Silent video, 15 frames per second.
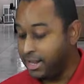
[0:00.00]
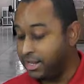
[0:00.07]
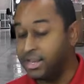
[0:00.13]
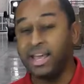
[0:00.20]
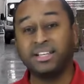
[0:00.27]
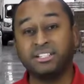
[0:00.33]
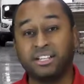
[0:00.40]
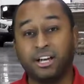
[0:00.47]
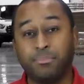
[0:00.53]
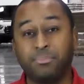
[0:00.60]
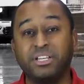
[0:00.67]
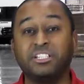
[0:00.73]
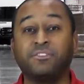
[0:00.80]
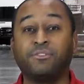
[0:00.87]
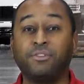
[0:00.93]
Next up
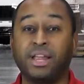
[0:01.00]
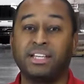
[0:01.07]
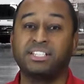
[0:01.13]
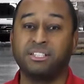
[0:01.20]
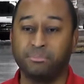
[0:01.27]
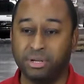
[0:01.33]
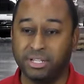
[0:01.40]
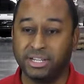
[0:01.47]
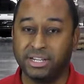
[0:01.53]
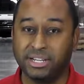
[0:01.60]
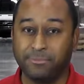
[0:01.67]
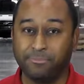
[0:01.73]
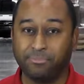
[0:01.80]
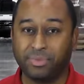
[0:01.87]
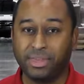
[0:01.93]
is
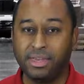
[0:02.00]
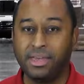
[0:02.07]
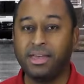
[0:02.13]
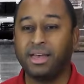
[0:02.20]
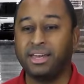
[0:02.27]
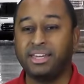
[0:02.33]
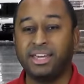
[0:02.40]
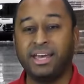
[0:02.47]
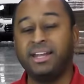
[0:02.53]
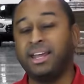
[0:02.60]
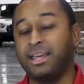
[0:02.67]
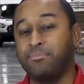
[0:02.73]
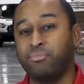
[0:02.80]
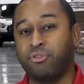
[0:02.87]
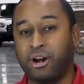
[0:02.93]
flexibility. Again,
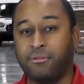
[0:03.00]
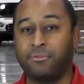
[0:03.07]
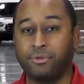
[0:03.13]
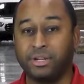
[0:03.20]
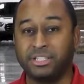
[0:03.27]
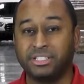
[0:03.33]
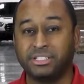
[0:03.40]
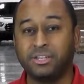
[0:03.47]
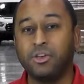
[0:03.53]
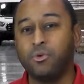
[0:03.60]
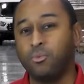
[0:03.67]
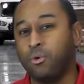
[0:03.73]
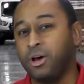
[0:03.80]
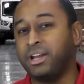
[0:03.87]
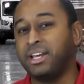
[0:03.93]
a preference.
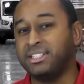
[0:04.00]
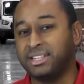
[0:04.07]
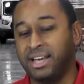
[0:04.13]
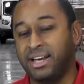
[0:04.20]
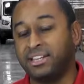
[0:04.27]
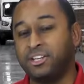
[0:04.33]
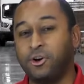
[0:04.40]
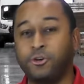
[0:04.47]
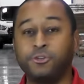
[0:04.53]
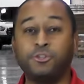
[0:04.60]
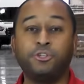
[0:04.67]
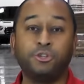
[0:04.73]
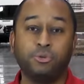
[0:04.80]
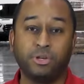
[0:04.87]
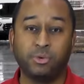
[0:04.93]
What exactly are you
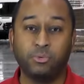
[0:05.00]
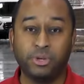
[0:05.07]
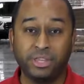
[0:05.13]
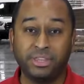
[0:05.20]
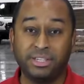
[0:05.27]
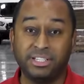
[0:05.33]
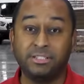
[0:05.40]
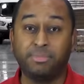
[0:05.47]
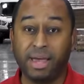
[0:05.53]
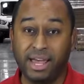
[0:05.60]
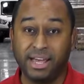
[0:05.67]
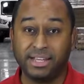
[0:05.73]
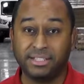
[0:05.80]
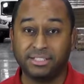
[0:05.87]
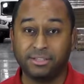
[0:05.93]
doing with these
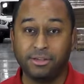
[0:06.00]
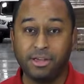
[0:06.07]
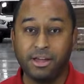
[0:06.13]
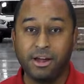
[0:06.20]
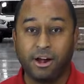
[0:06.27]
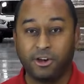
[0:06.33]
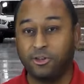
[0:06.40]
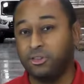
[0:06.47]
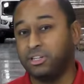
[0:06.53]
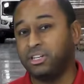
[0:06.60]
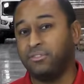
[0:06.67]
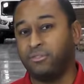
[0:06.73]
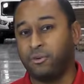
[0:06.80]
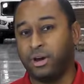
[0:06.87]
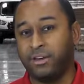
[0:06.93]
pads? Are you
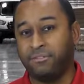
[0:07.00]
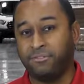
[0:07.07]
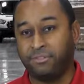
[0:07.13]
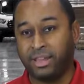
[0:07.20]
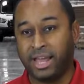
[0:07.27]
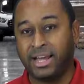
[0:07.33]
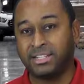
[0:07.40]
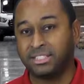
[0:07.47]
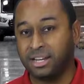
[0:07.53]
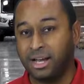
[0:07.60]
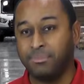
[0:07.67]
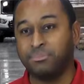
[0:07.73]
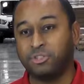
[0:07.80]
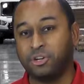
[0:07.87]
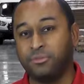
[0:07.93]
looking for a flat
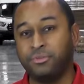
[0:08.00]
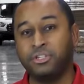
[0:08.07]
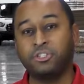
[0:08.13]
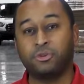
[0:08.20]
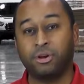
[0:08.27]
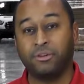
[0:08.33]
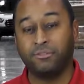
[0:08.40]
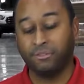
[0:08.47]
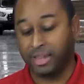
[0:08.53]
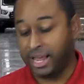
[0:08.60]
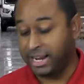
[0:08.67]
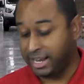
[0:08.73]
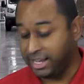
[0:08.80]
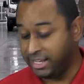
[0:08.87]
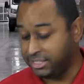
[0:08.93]
top surface or a
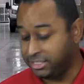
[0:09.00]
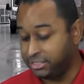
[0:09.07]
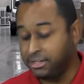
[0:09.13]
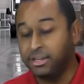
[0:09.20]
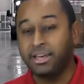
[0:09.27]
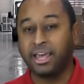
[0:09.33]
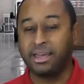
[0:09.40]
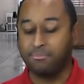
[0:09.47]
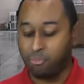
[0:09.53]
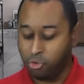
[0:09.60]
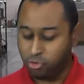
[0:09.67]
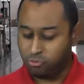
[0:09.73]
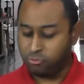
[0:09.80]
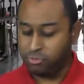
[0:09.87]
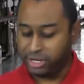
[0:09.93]
flat edge? A
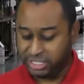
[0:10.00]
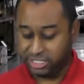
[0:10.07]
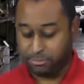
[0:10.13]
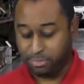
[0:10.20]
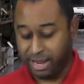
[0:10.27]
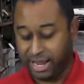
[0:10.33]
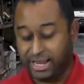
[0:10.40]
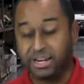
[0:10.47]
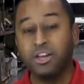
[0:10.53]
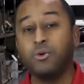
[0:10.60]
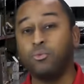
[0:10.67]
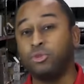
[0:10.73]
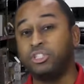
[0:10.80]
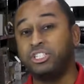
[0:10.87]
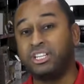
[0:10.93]
more rigid pad
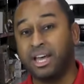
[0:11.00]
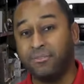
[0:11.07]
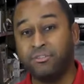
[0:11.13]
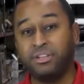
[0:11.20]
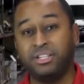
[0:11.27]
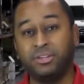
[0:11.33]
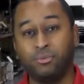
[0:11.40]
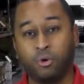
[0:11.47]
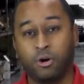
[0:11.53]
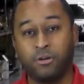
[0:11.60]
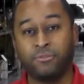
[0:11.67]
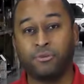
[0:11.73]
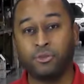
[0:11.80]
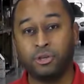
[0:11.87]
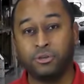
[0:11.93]
will definitely
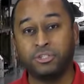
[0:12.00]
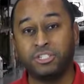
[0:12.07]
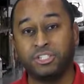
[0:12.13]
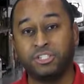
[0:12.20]
work for those